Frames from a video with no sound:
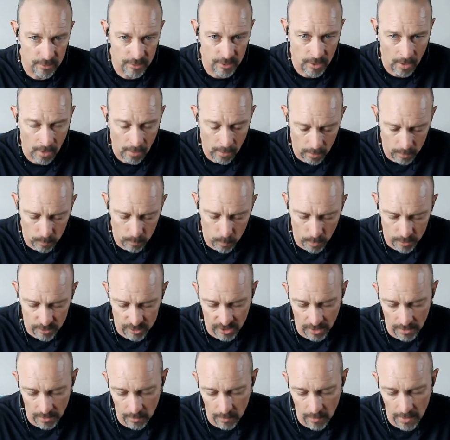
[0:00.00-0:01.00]
hardware
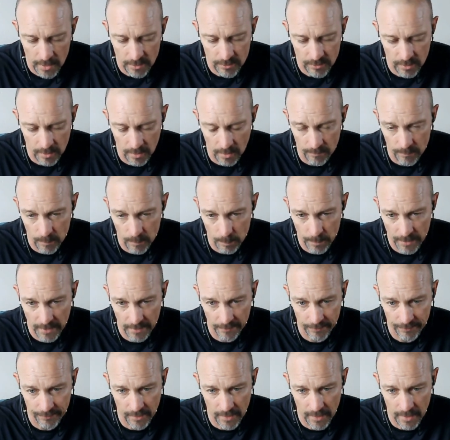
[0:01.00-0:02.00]
generation of the
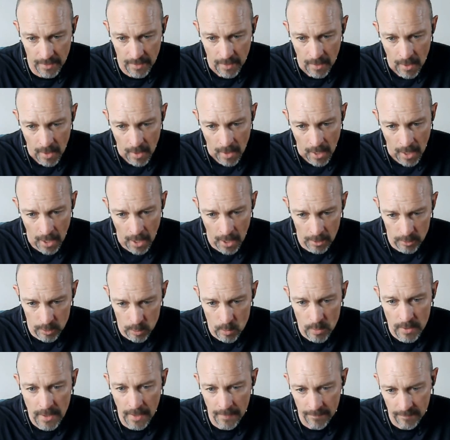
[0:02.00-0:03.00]
PC, and
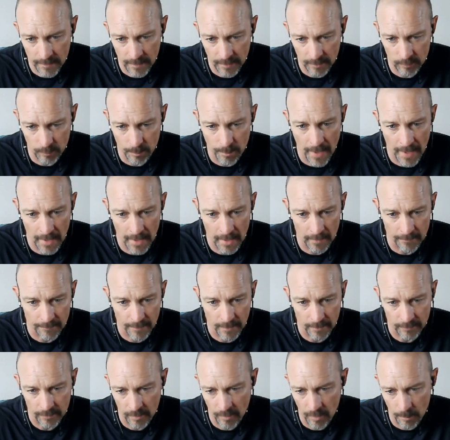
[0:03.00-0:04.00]
you get these
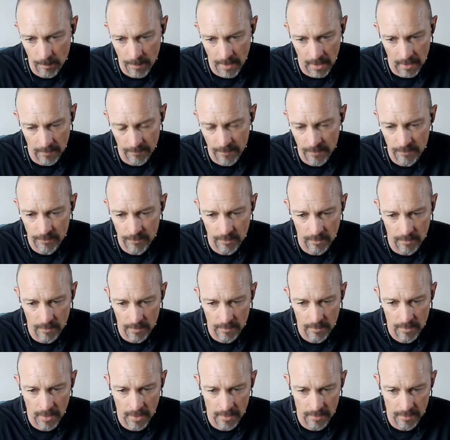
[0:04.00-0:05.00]
benefits. And the benefits are
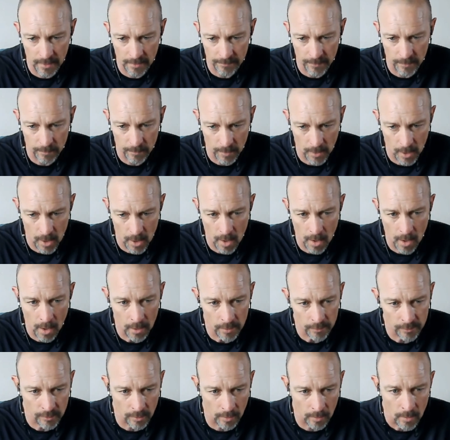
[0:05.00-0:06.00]
in different
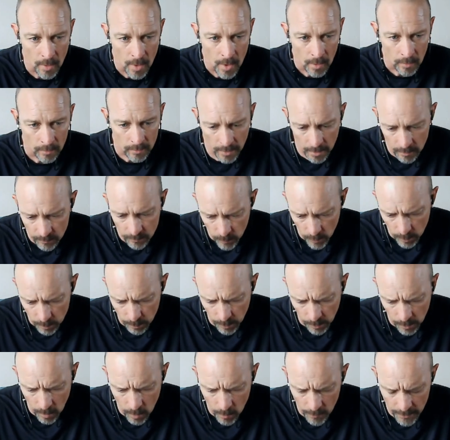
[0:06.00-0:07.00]
regards. So, like with
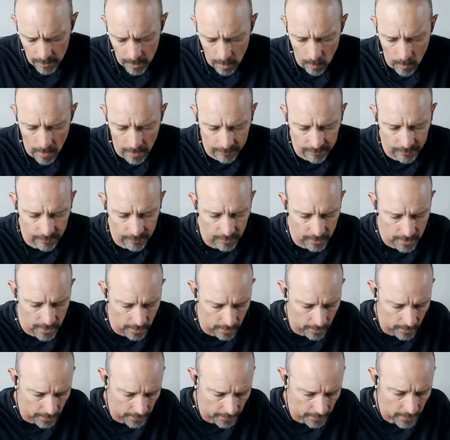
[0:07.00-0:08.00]
below the OS
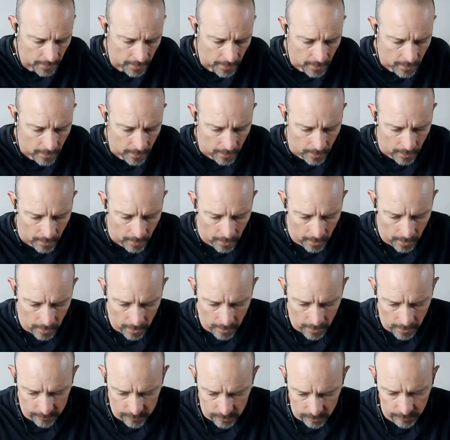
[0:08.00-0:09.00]
security,
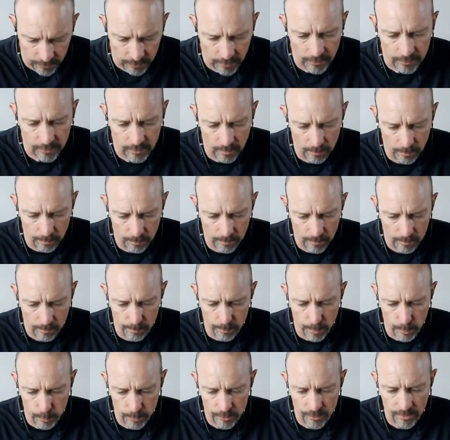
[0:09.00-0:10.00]
as your system
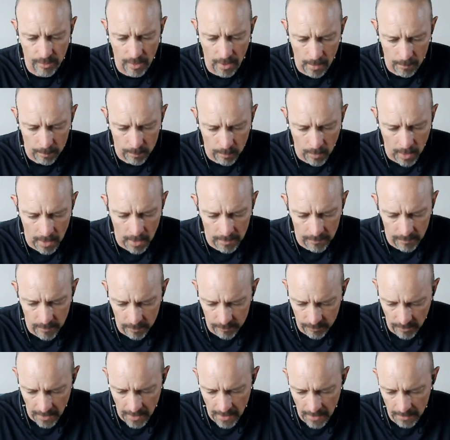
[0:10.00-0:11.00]
boots up, right,
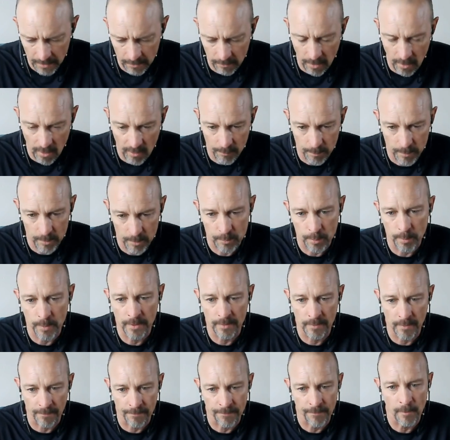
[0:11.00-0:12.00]
there's a handoff
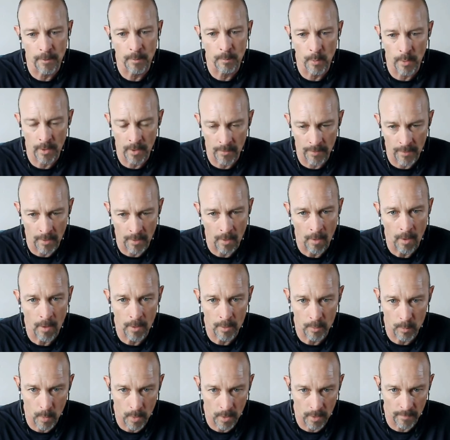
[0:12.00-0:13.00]
between the firmware and the
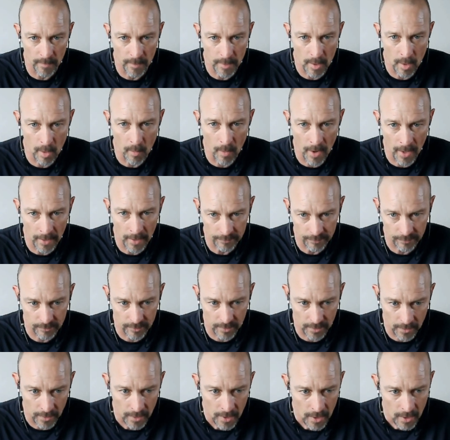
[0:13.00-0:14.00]
hardware and the OS
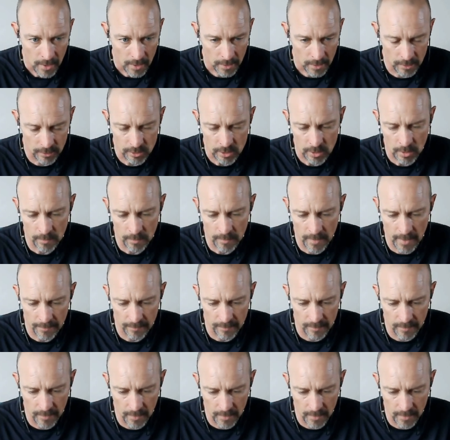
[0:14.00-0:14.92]
to ensure that